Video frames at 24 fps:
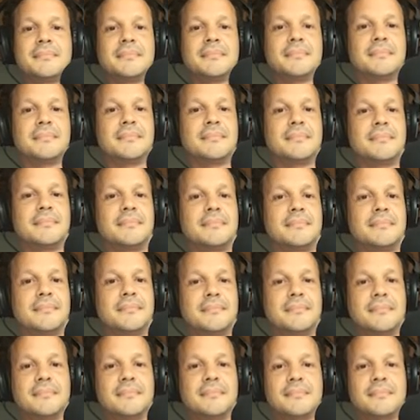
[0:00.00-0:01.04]

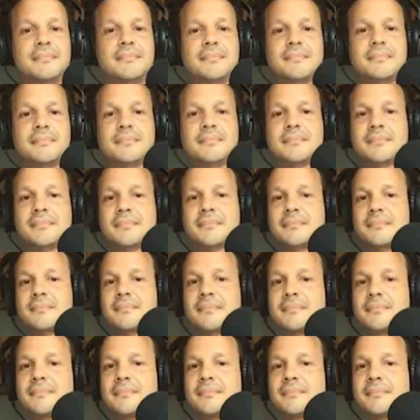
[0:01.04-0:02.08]

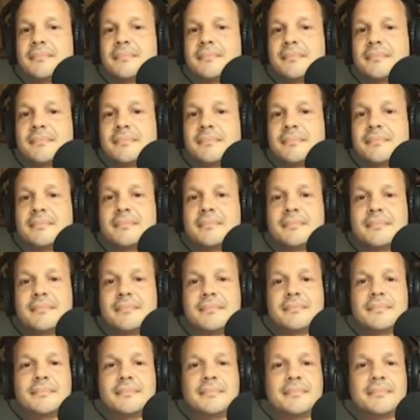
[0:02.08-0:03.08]
No words are spoken by the person on screen.